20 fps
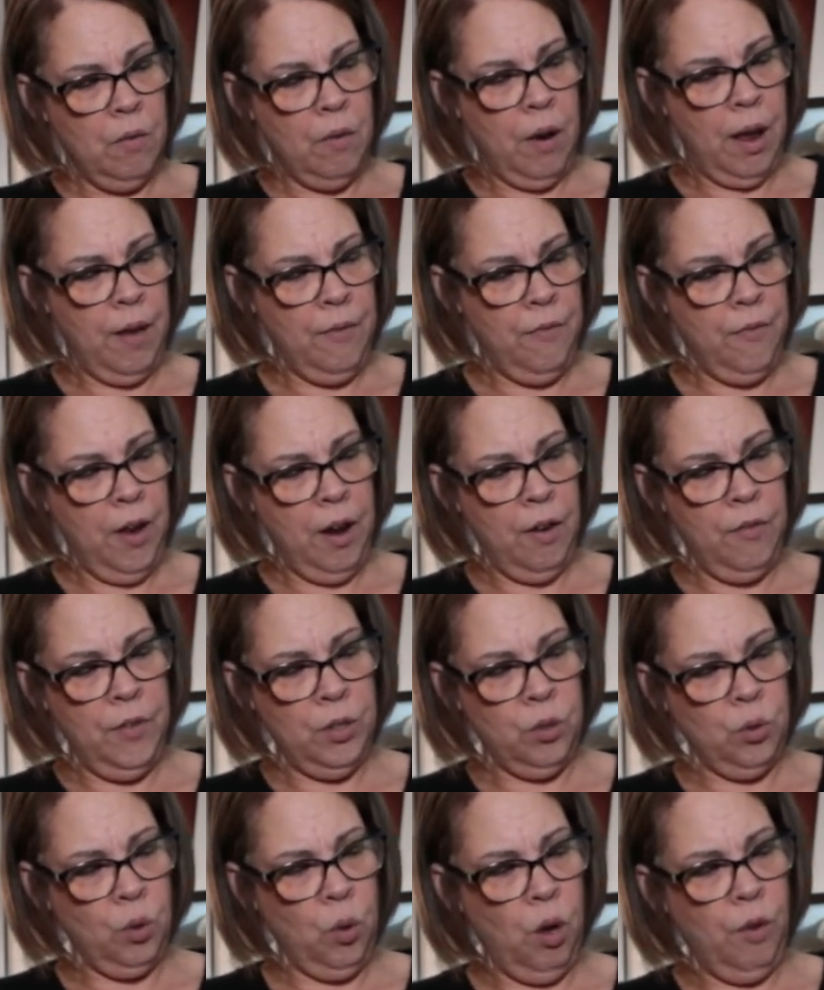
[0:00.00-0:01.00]
right? Very
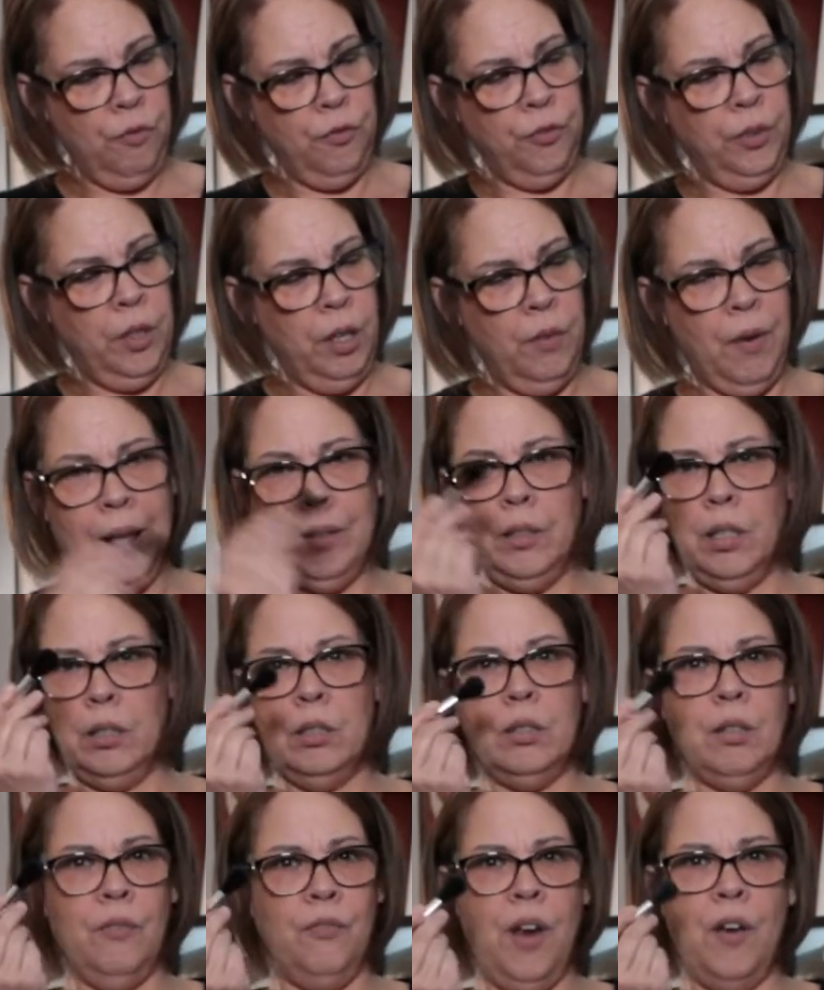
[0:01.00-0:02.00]
softly, right? This
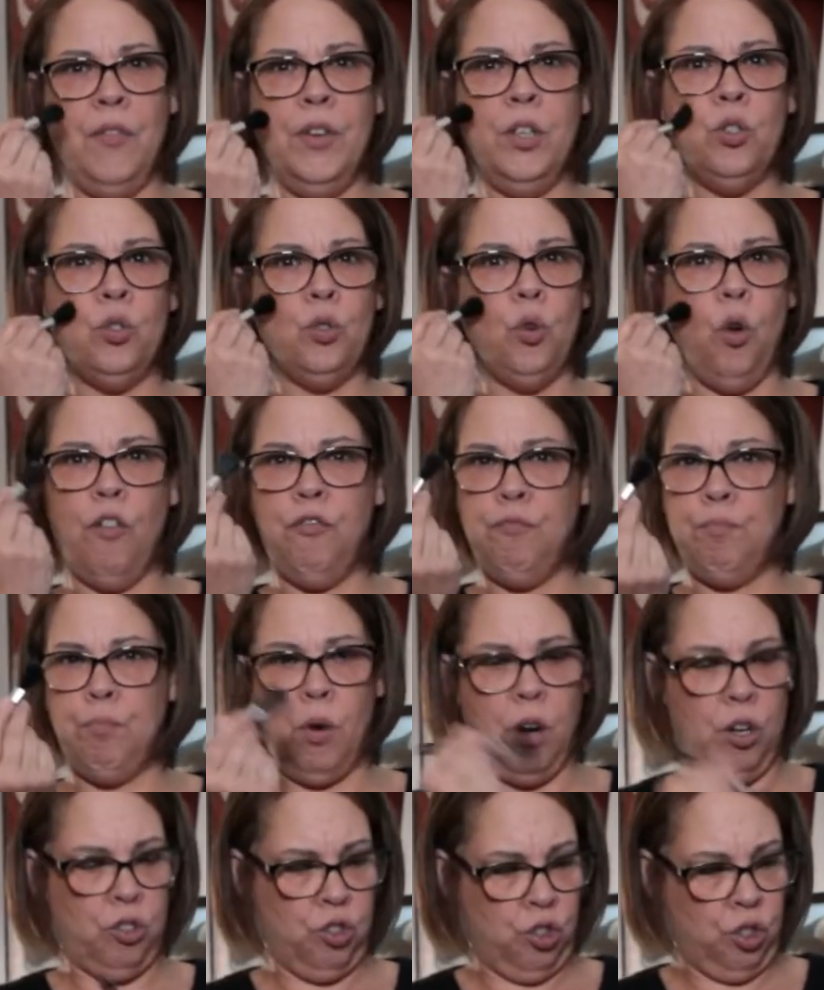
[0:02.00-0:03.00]
is a very soft
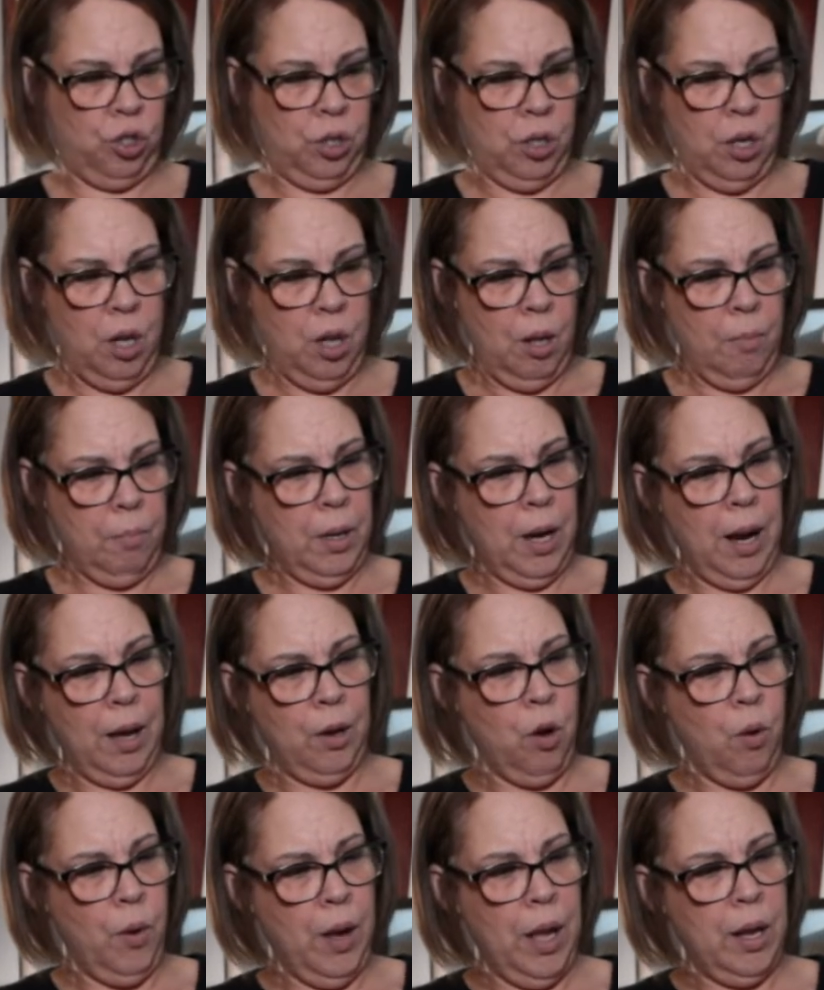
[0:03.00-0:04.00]
brush, but I
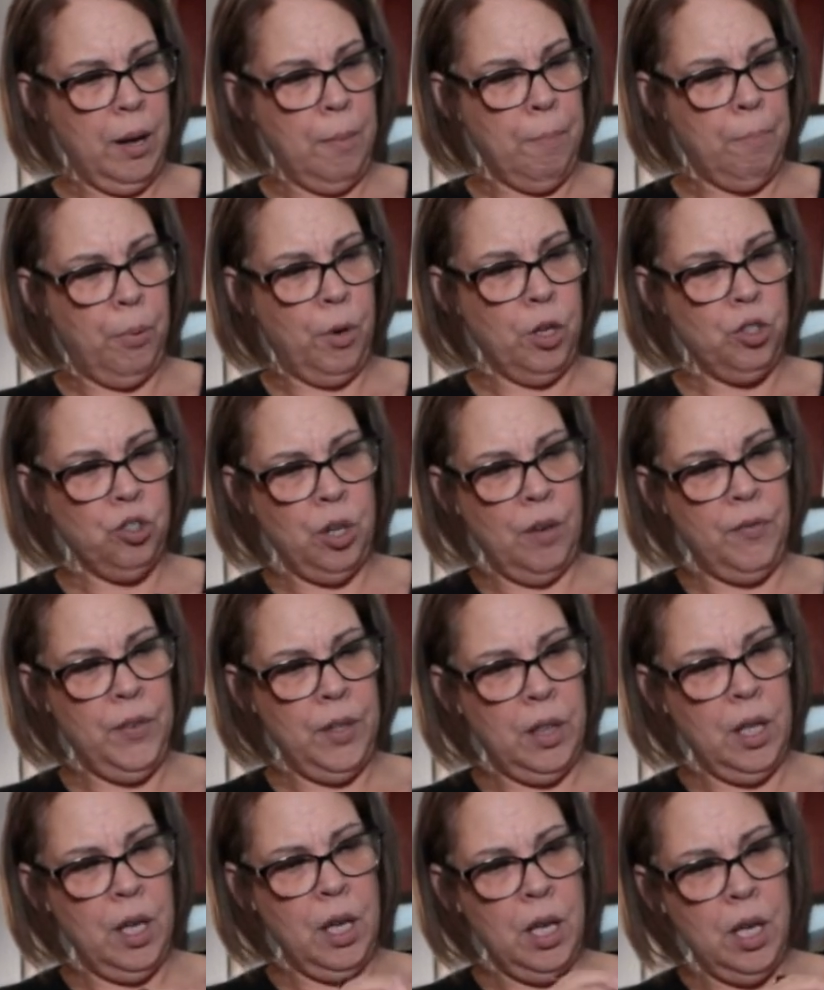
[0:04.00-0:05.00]
go ahead and brush
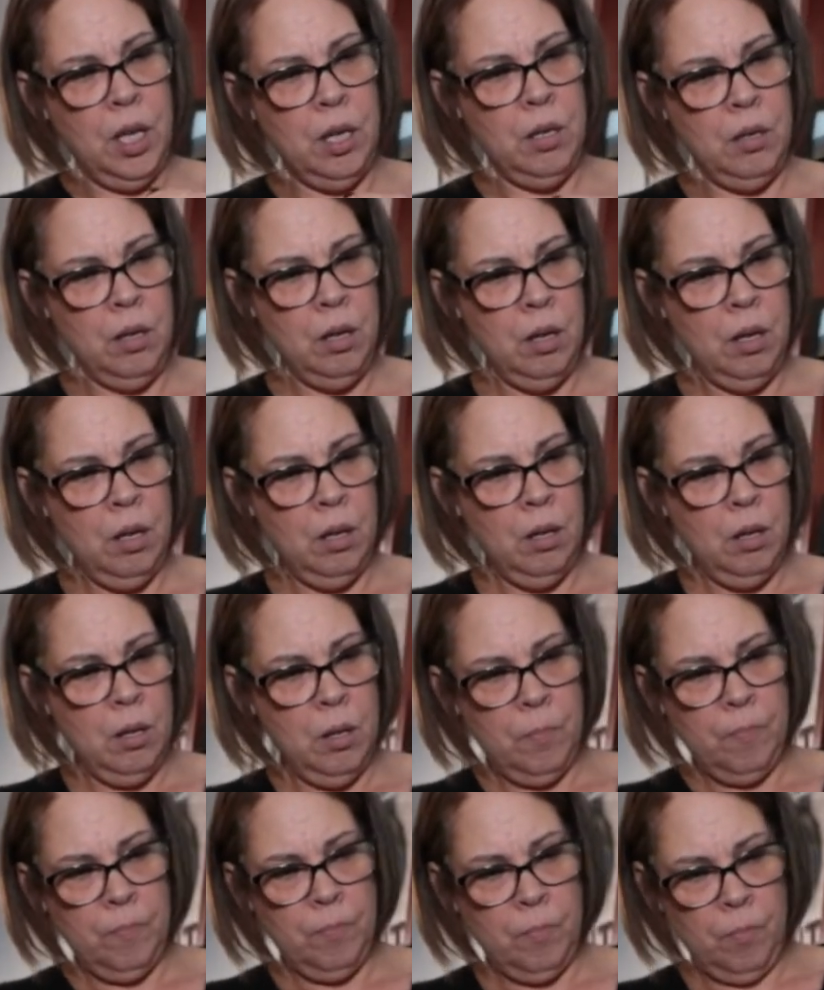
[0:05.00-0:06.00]
everything in,
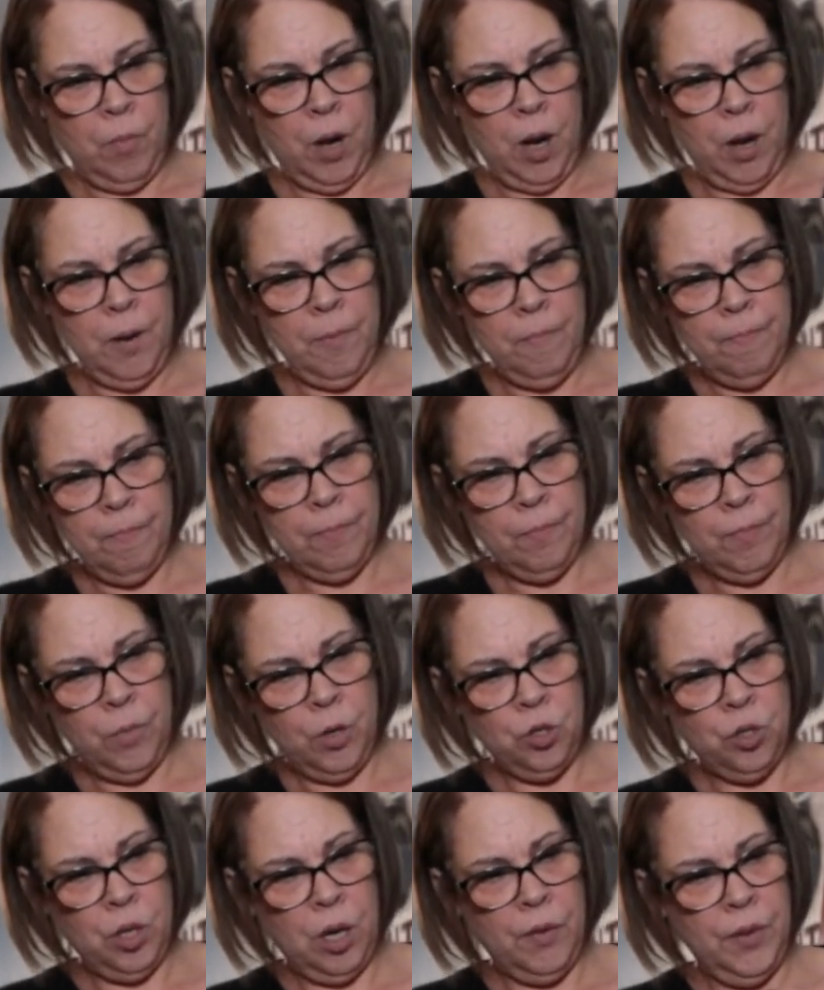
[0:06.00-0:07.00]
right?
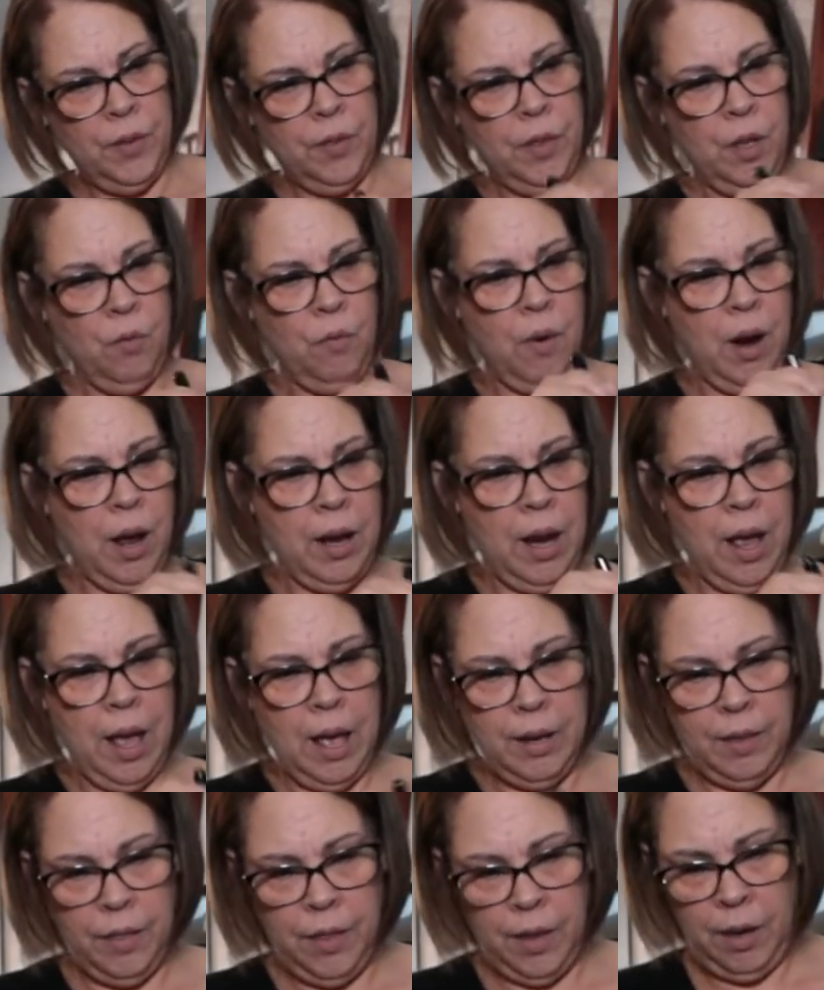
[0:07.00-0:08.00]
Brush everything right
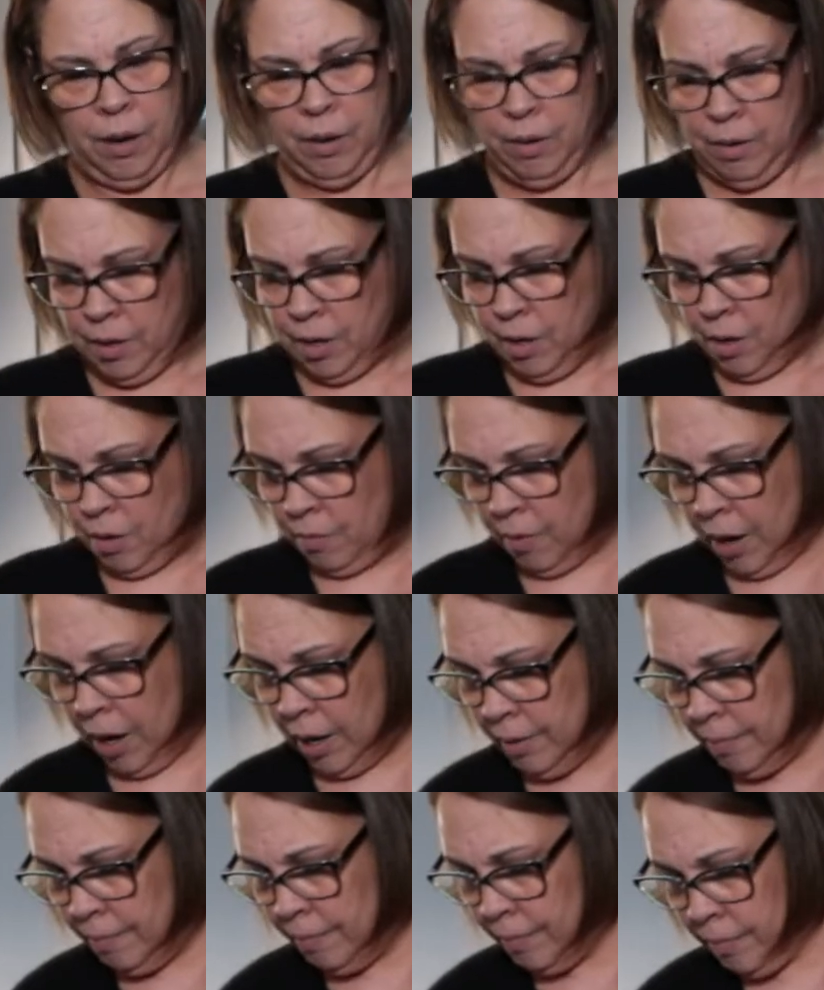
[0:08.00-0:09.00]
out of there,
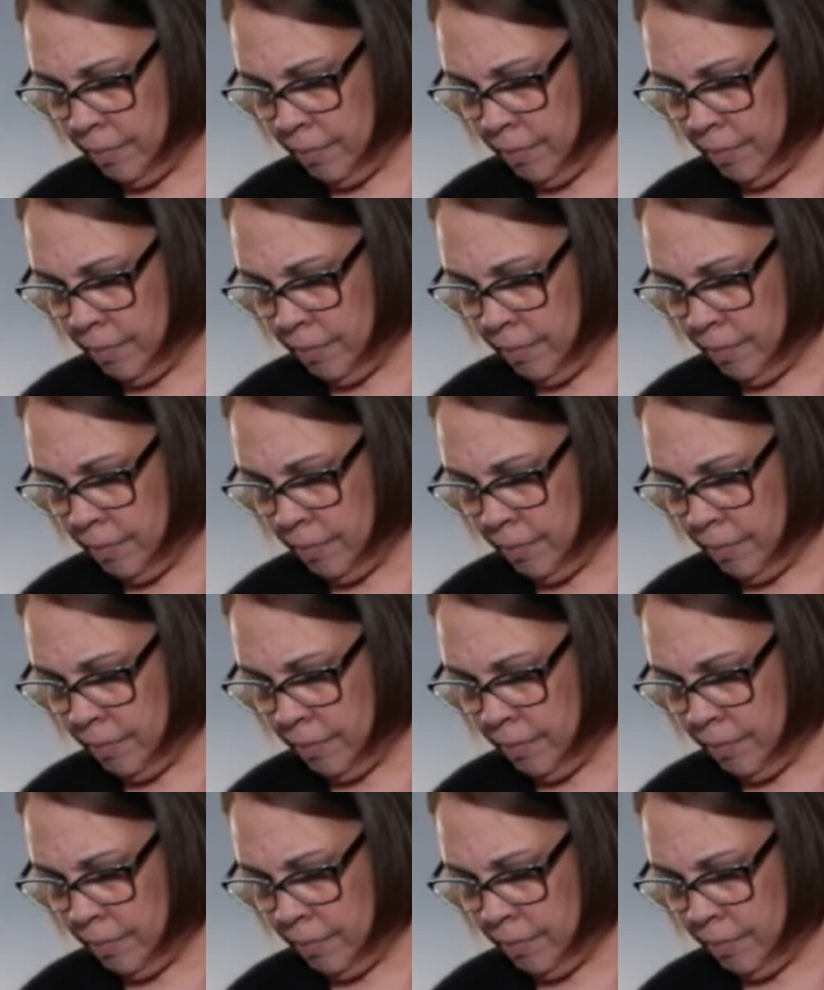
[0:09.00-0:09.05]
right?